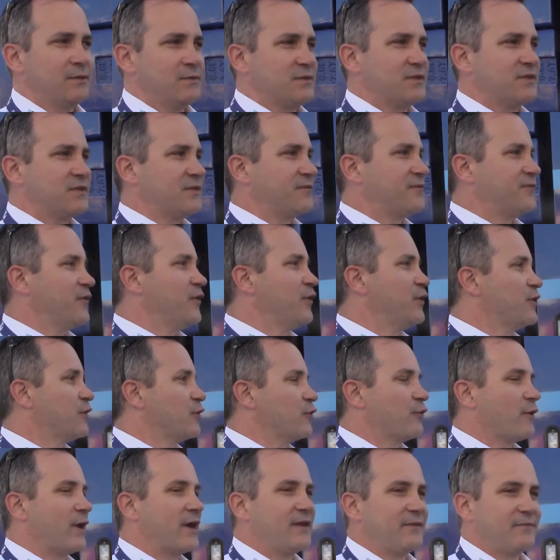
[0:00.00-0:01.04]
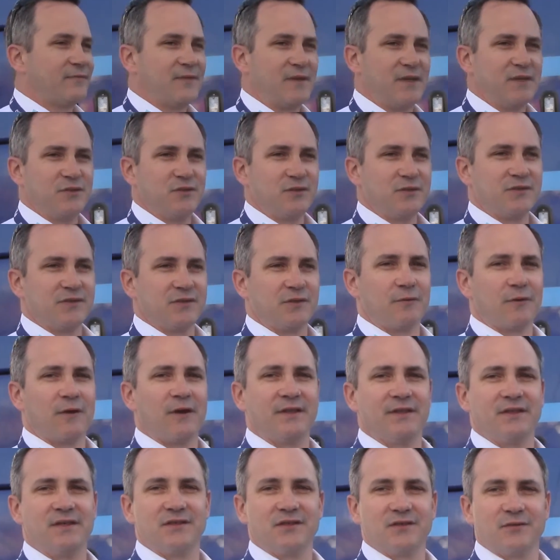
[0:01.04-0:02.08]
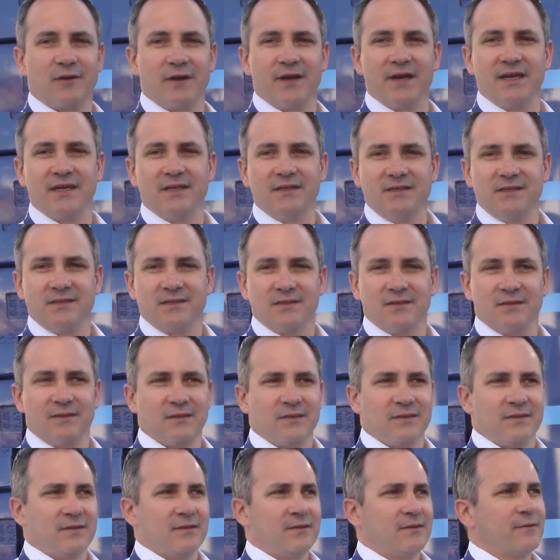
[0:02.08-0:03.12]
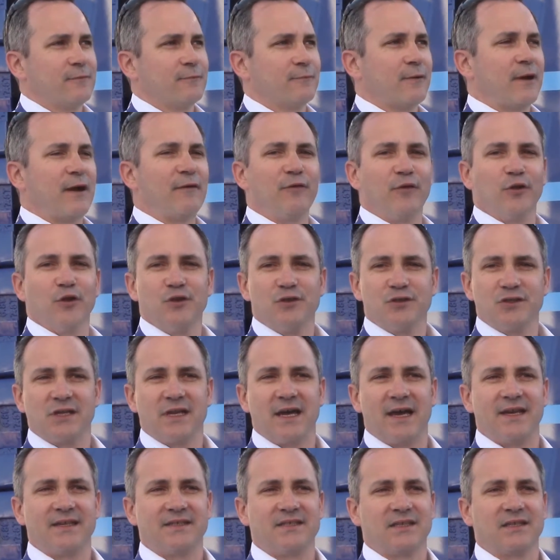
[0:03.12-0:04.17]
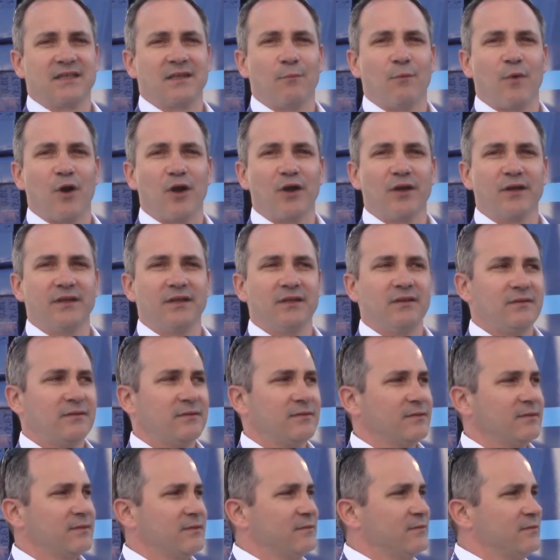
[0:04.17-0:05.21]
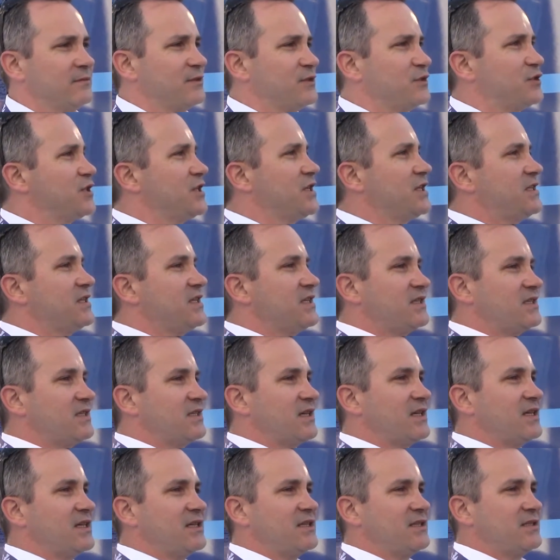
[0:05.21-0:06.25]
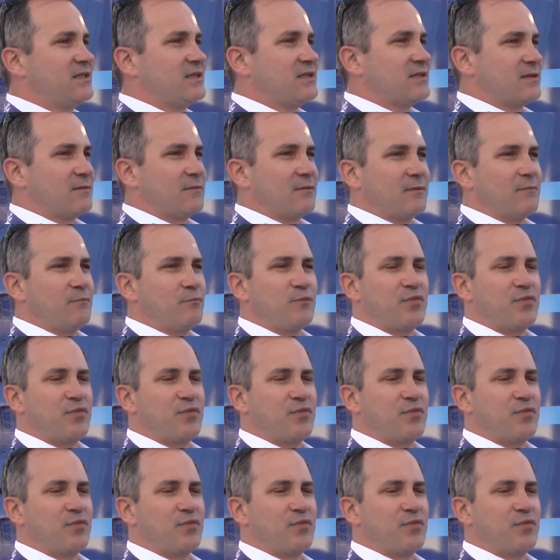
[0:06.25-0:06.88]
just a few of the great features that are on these cranes, revolutionizing the market. The GTCs